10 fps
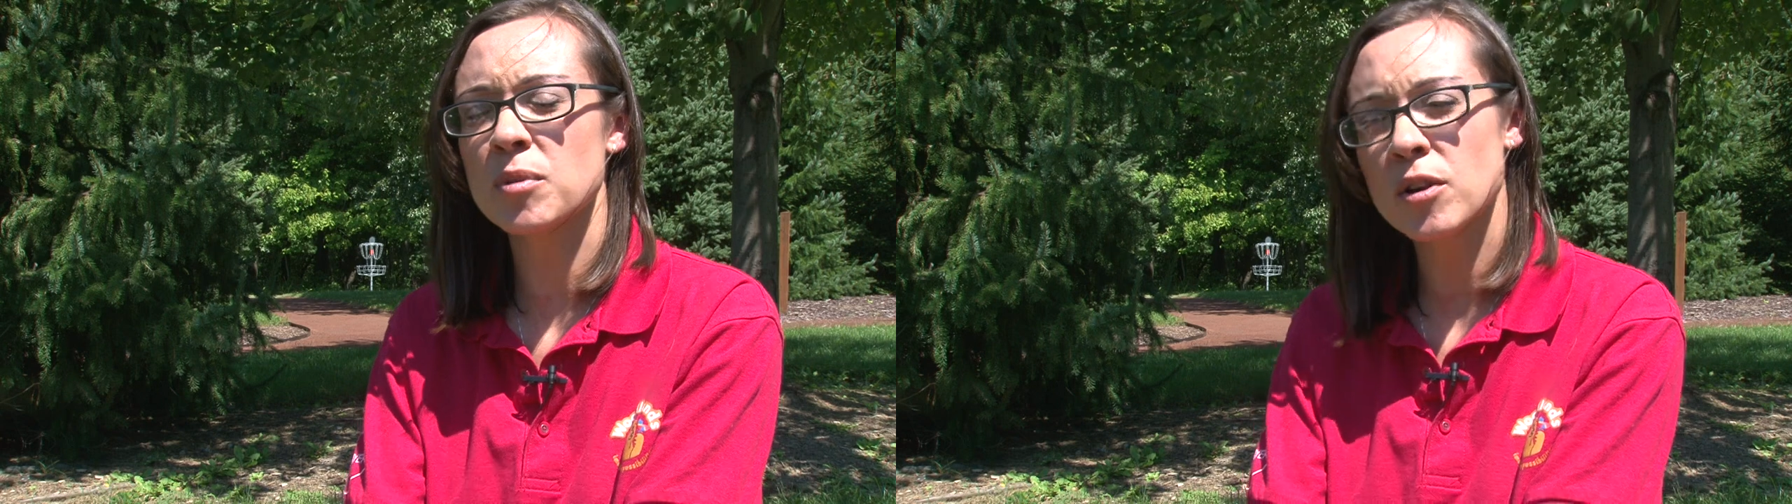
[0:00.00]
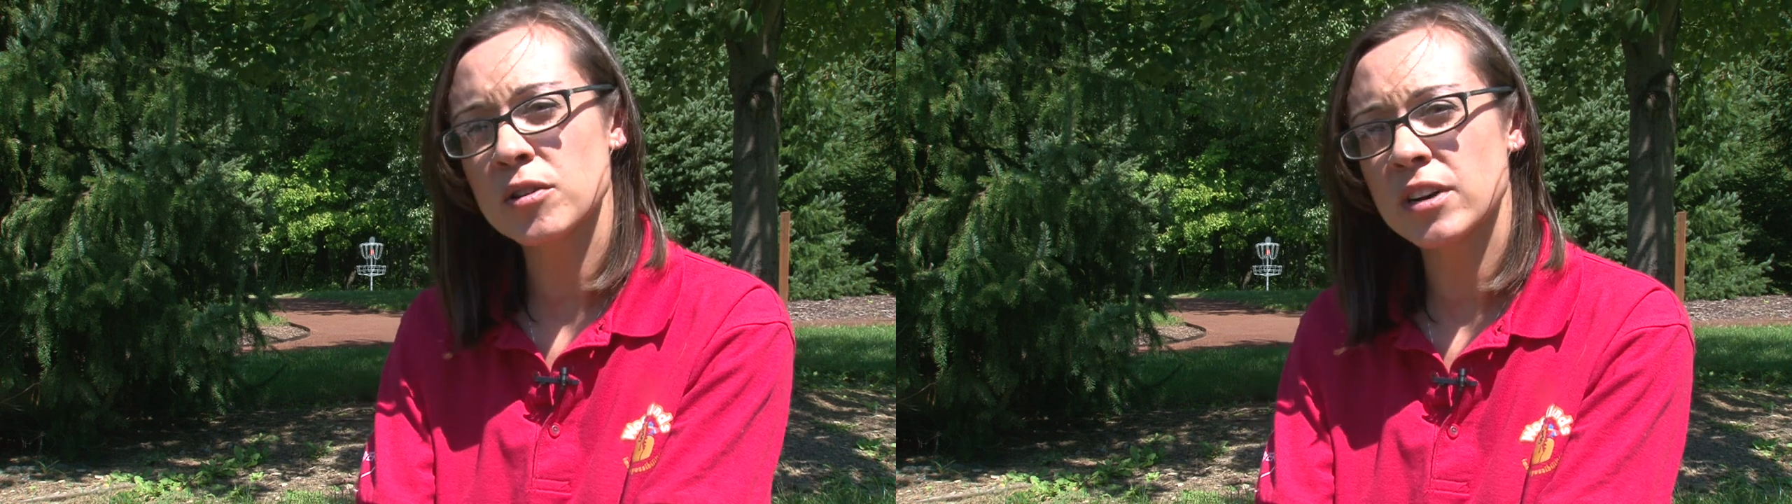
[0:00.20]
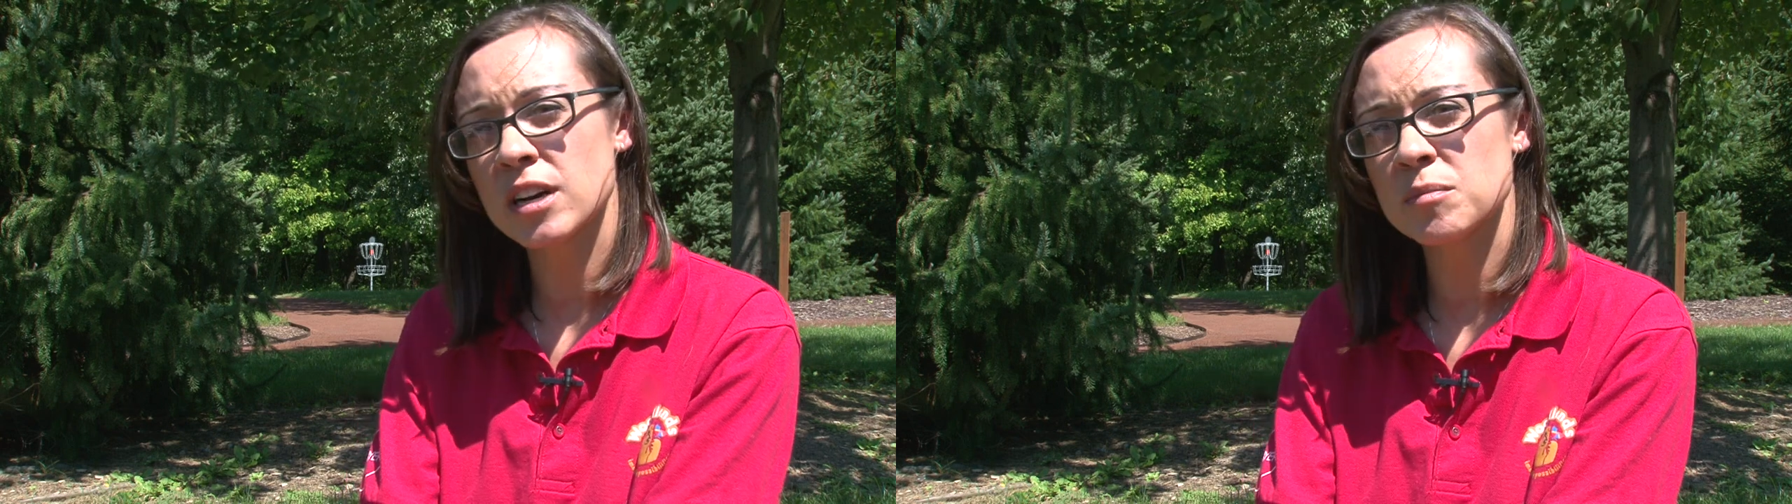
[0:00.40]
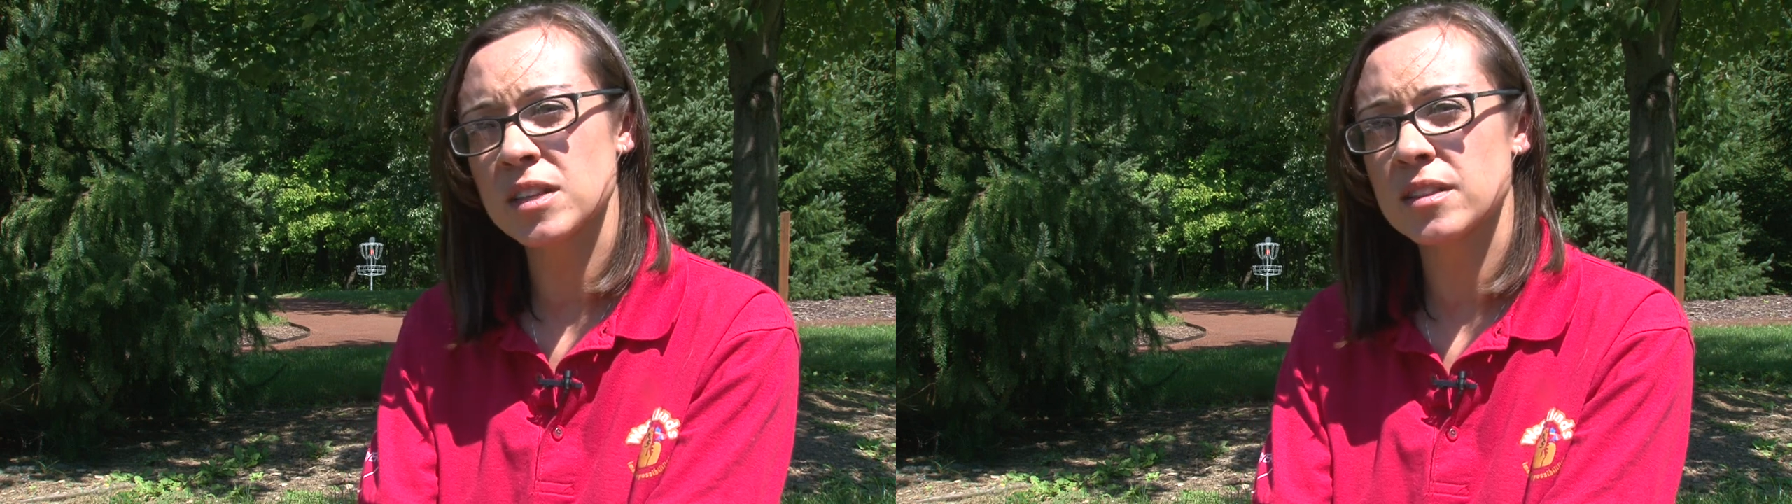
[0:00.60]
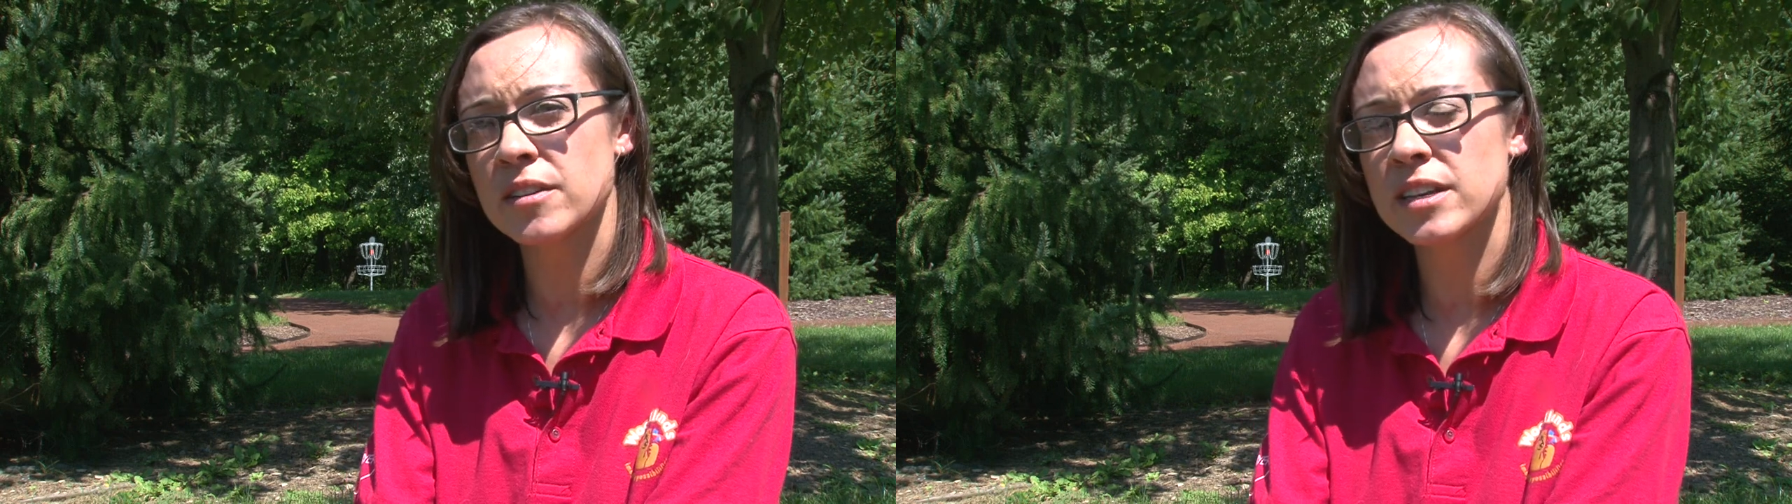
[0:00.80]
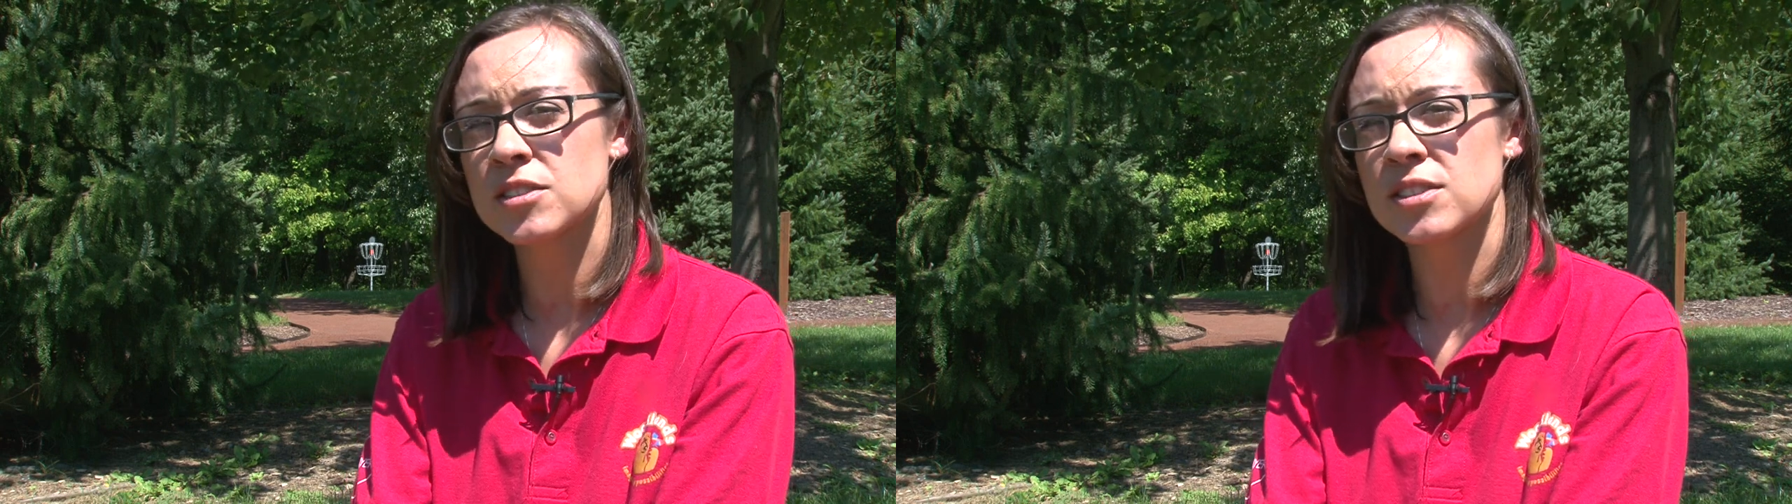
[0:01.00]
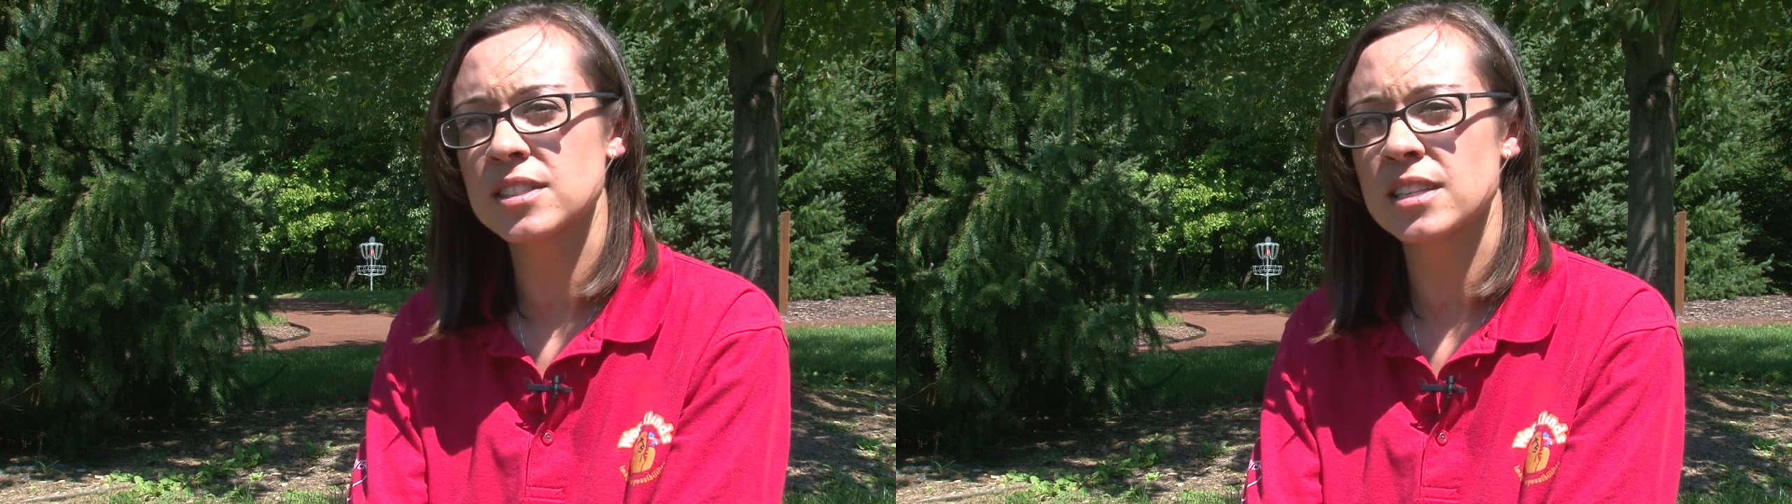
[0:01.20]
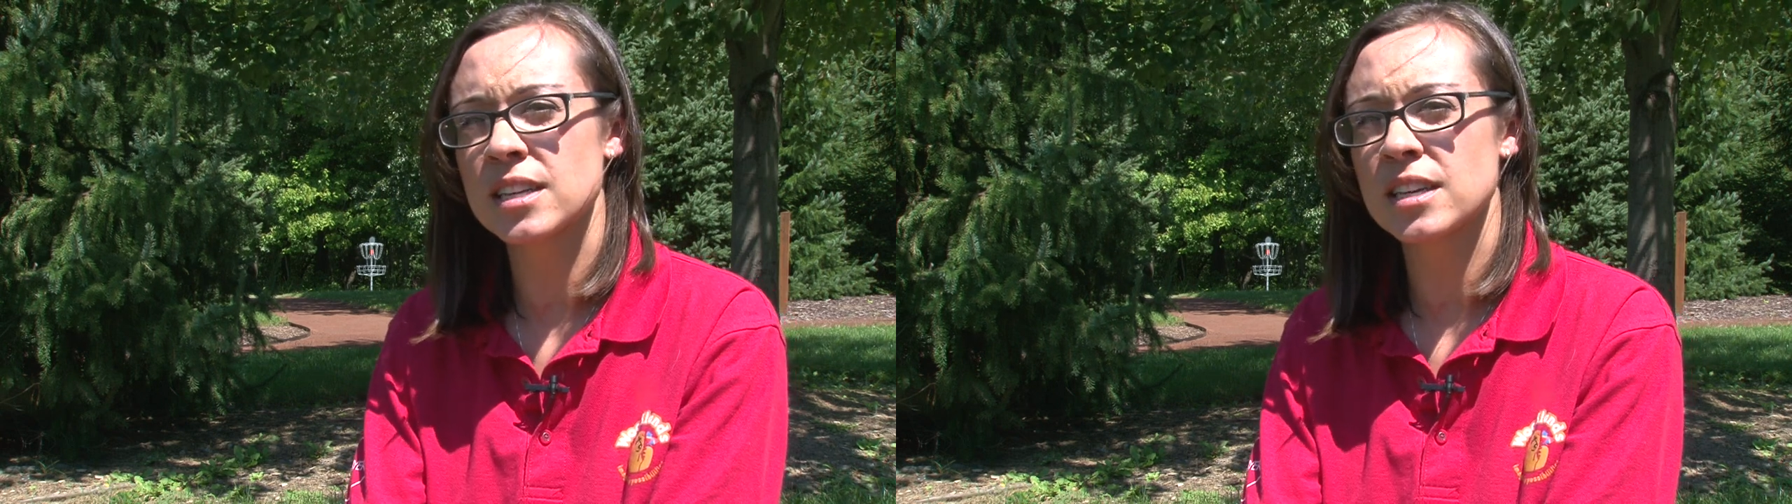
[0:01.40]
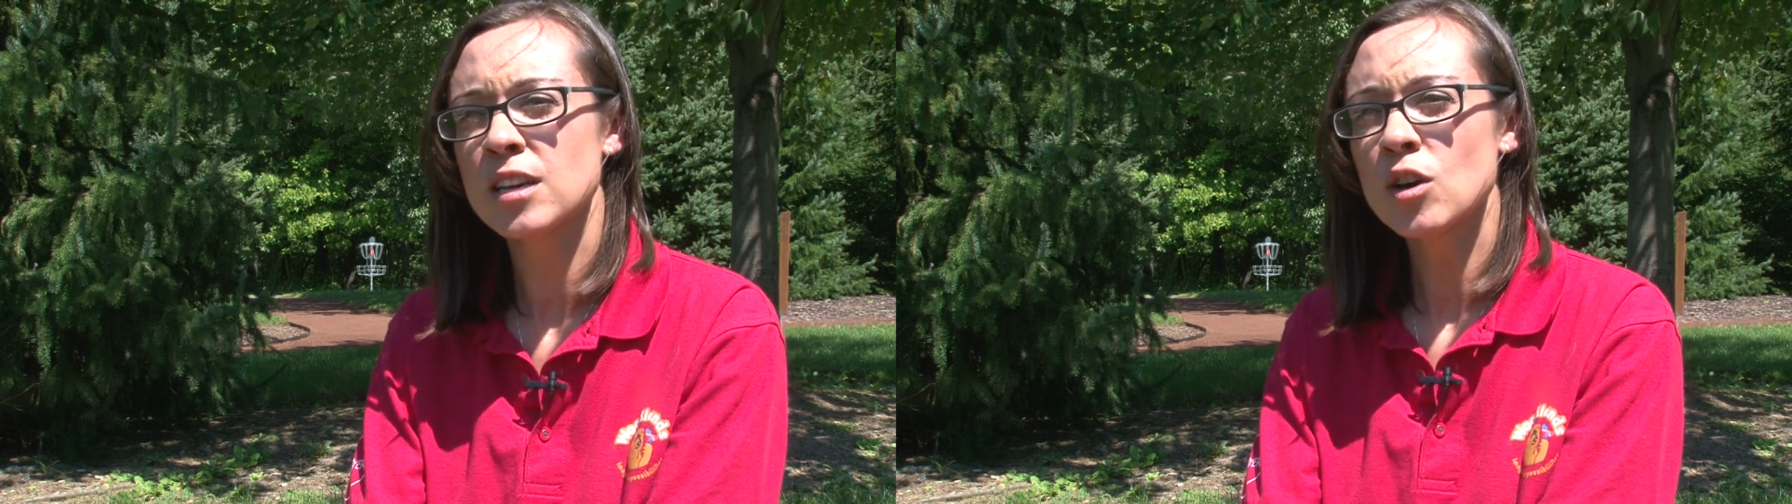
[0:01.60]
program that they're interested in,